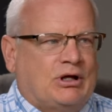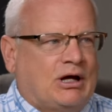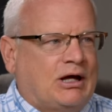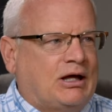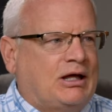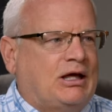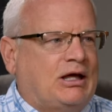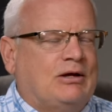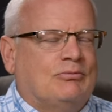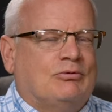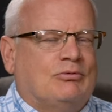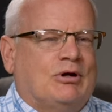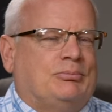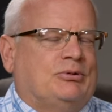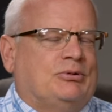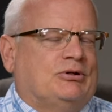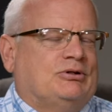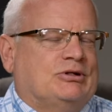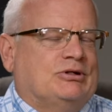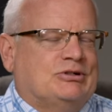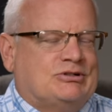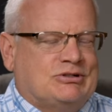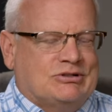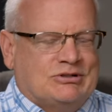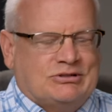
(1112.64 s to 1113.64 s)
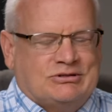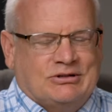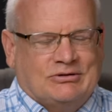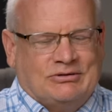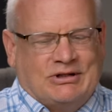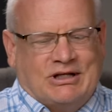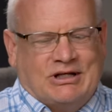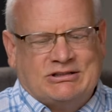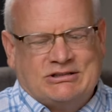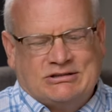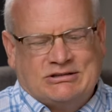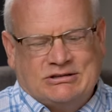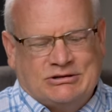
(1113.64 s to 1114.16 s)
I hate repetition. So
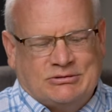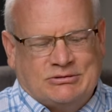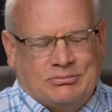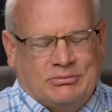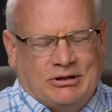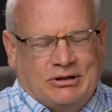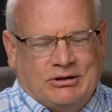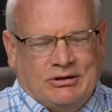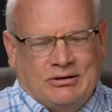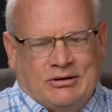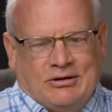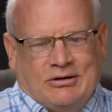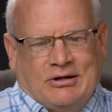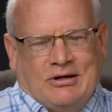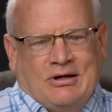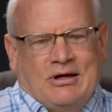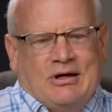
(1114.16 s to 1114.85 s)
that's just me.